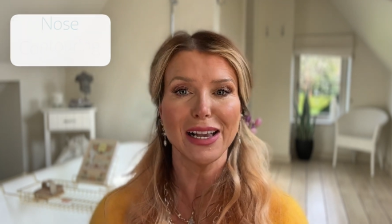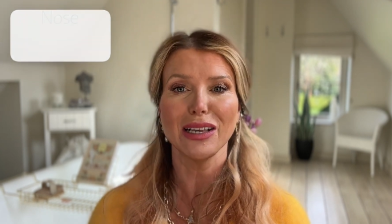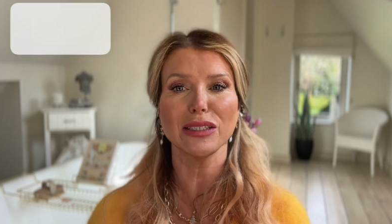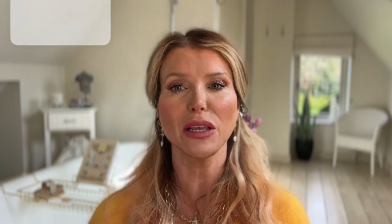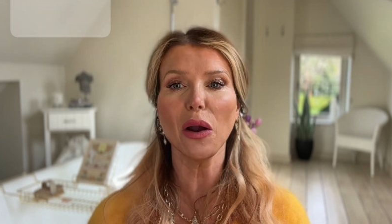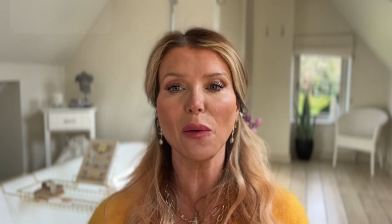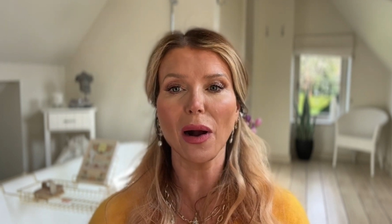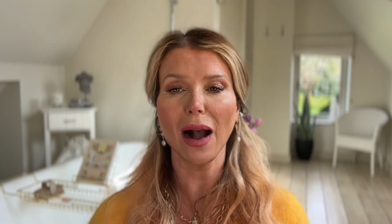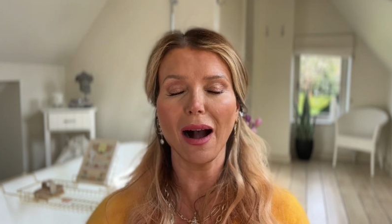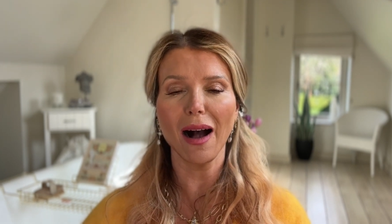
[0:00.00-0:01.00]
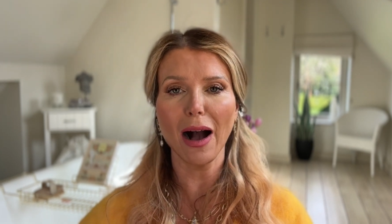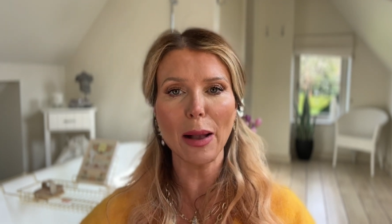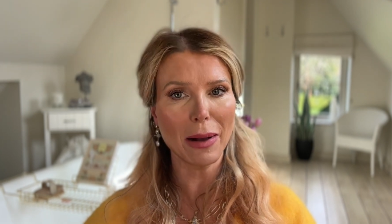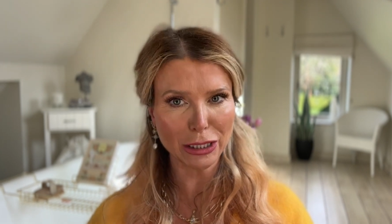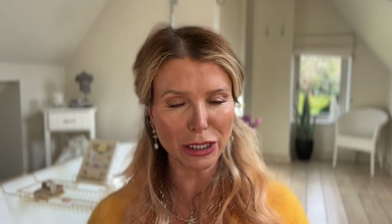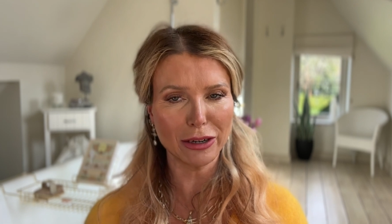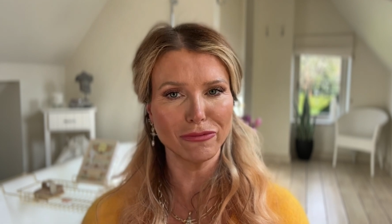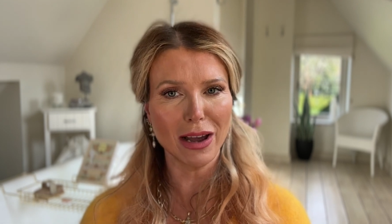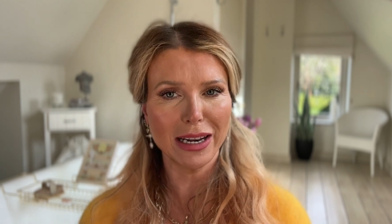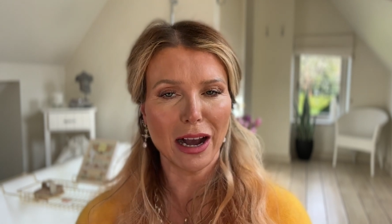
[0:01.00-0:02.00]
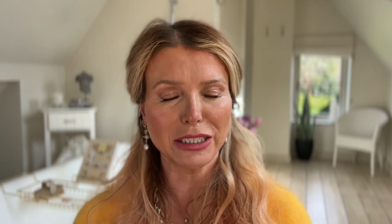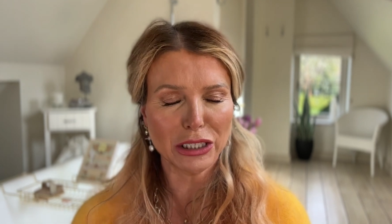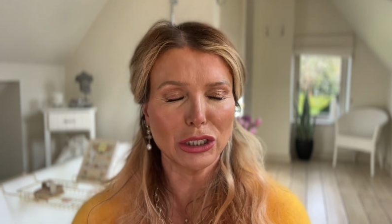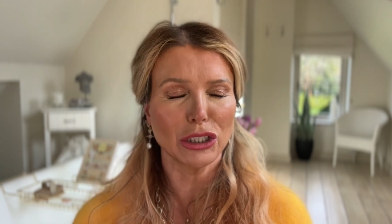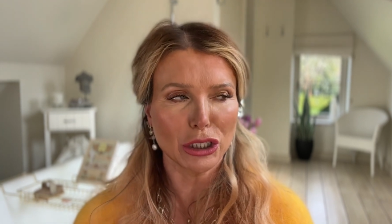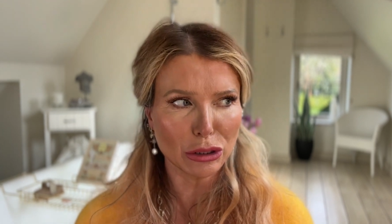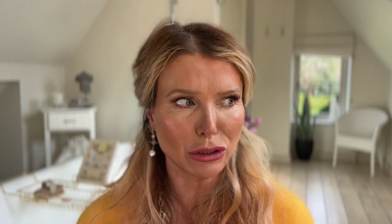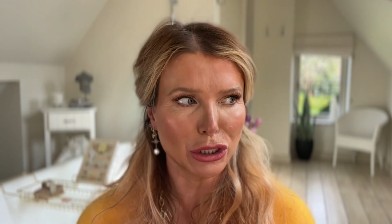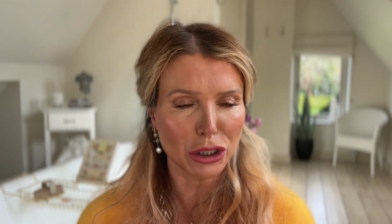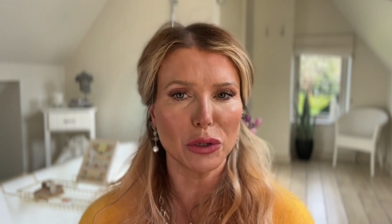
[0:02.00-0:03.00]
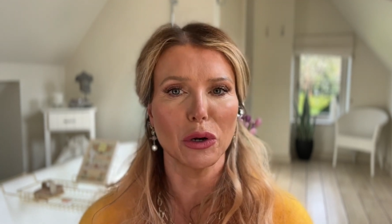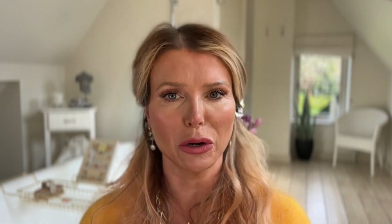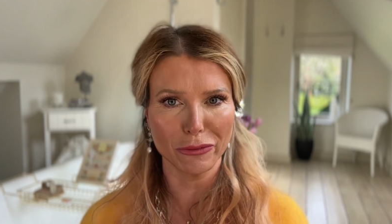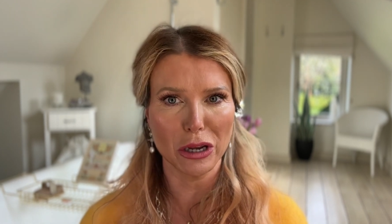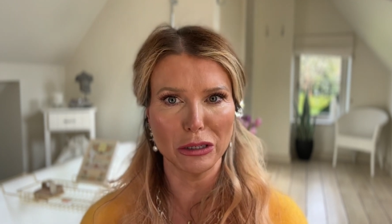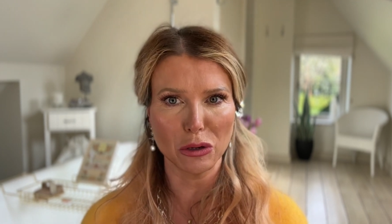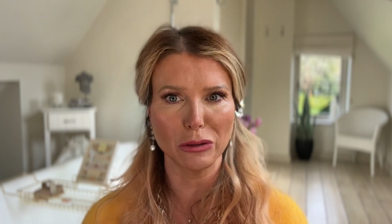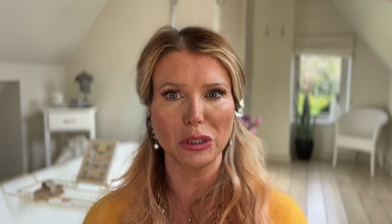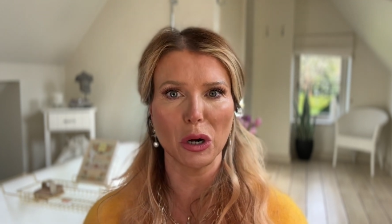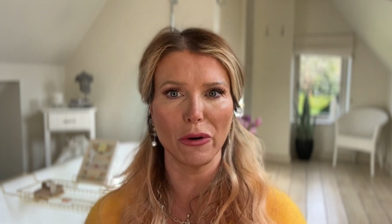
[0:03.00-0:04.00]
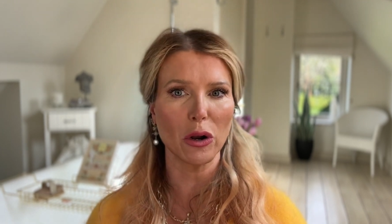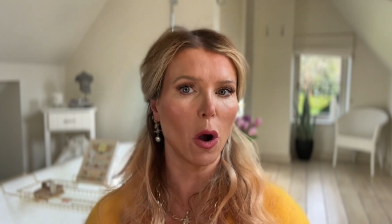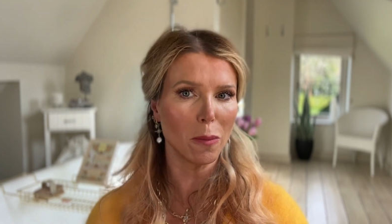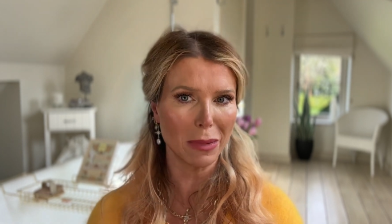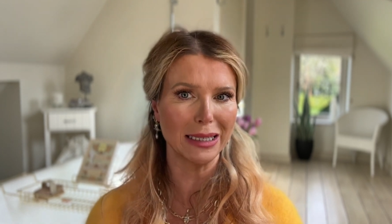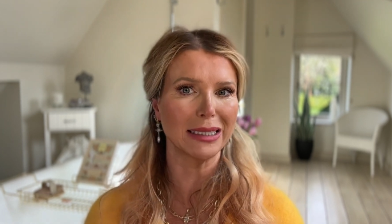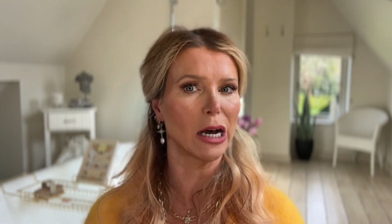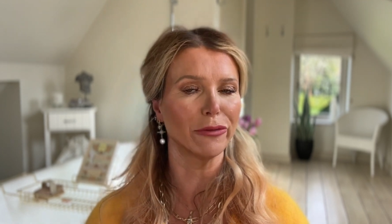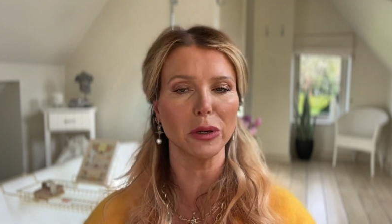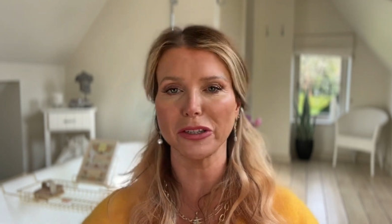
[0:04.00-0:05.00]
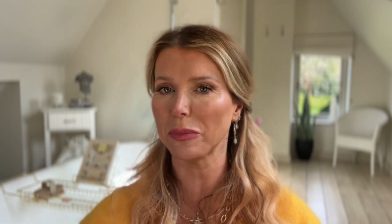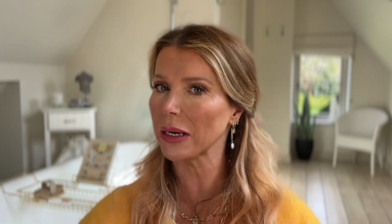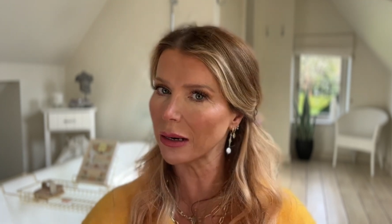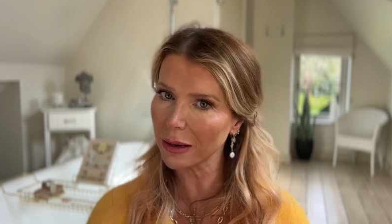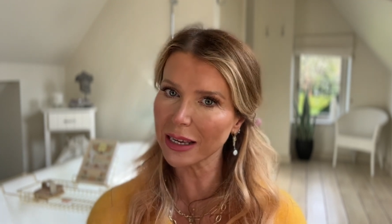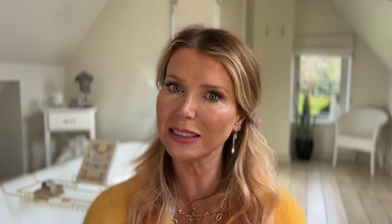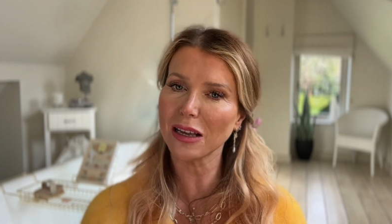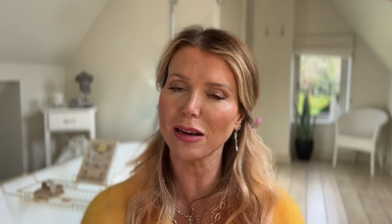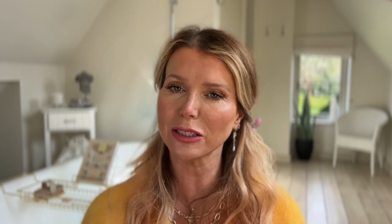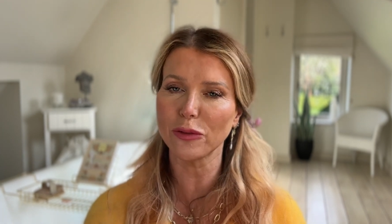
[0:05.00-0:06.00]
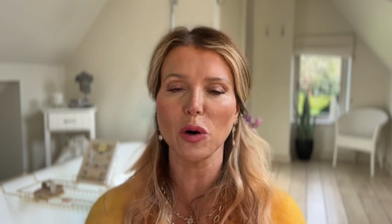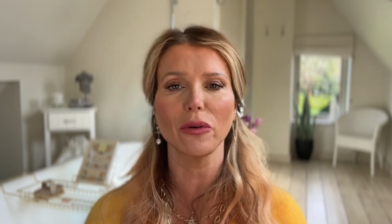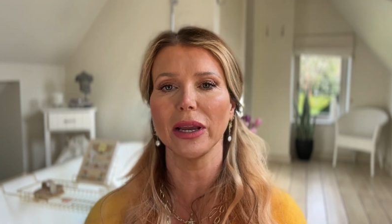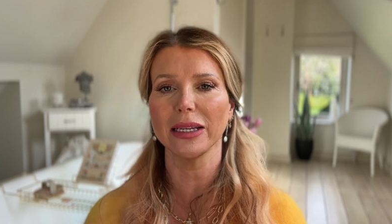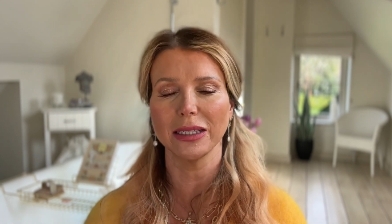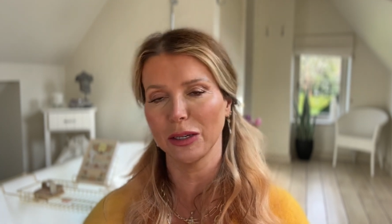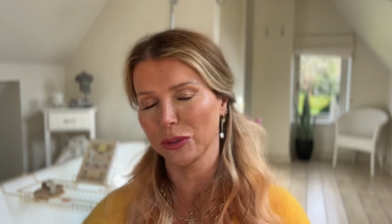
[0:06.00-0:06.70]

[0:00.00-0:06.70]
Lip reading: So I didn't used to do a lot of nose contouring on myself. Lots of my clients asked for it, and it was